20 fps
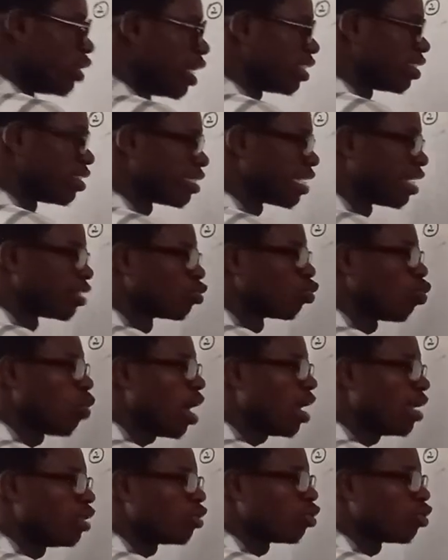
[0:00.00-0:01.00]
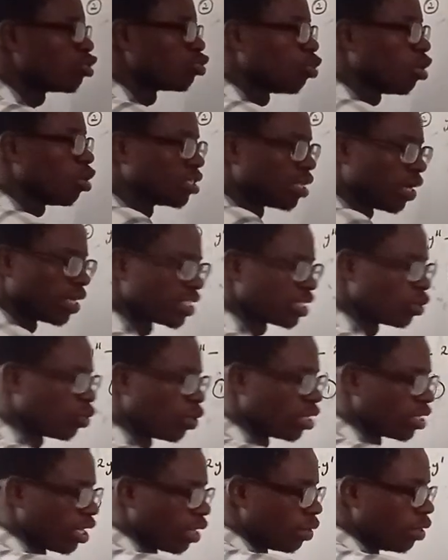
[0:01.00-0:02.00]
write it as y equals, what's our c1
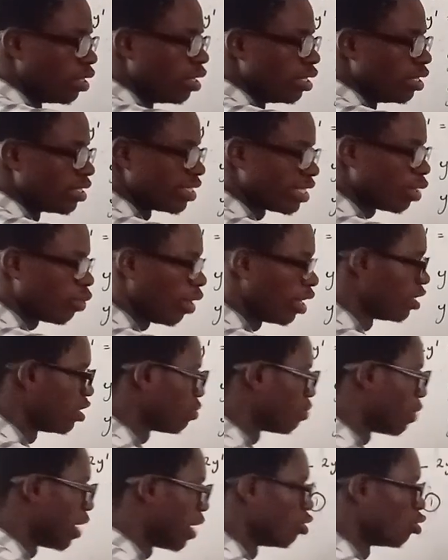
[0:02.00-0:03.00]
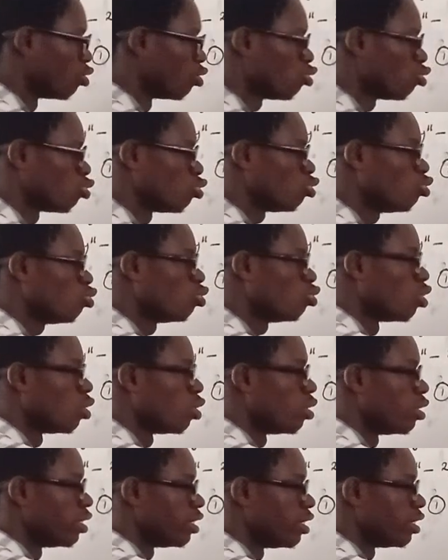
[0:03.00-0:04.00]
now? c1 is minus 2
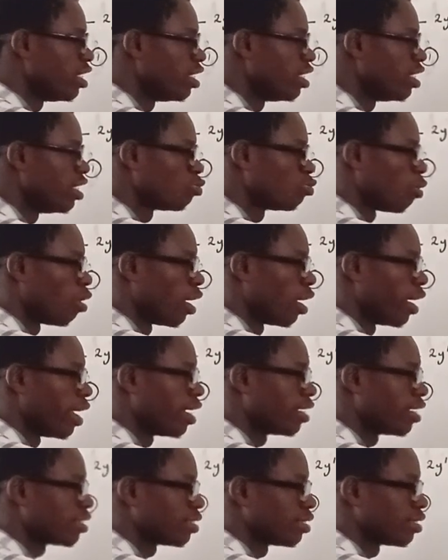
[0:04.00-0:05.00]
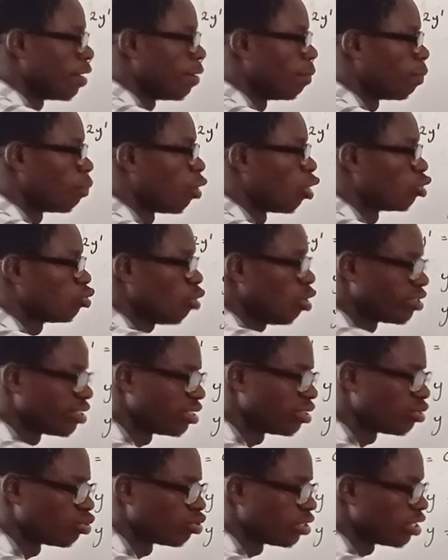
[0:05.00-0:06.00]
e raised power x plus what
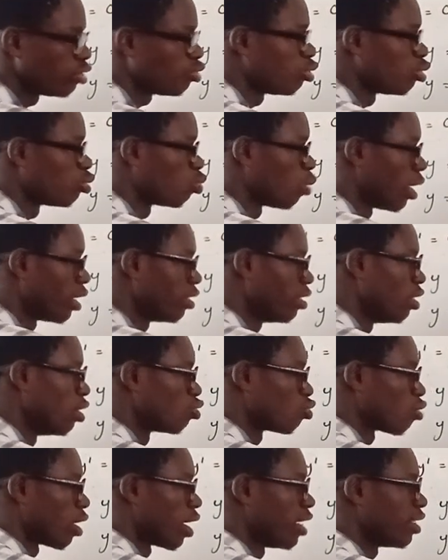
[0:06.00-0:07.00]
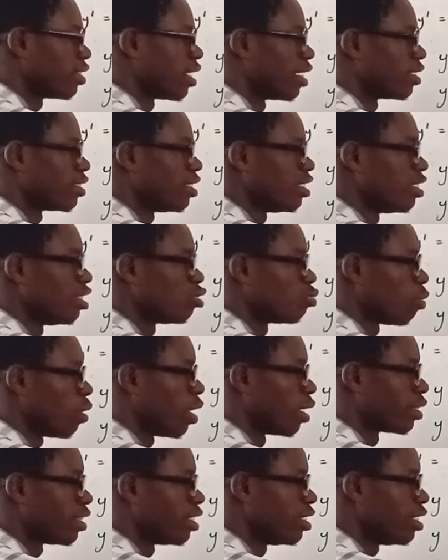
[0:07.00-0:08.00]
is c2? c2 is 1. So I write it as e raised
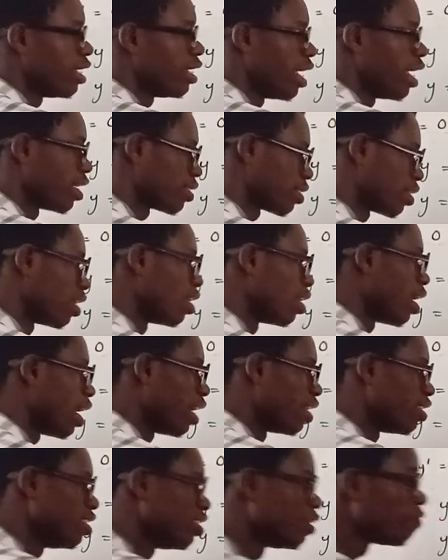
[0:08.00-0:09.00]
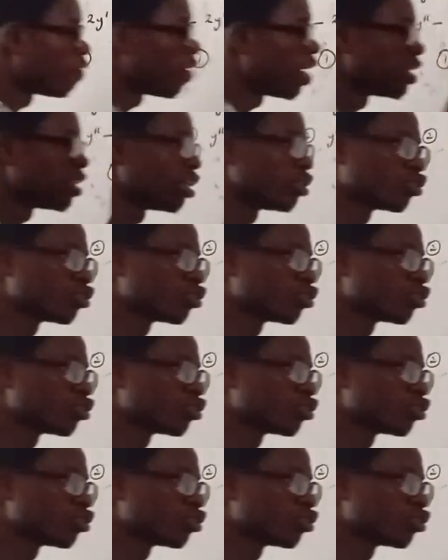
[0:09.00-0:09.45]
power 3x. And this is the final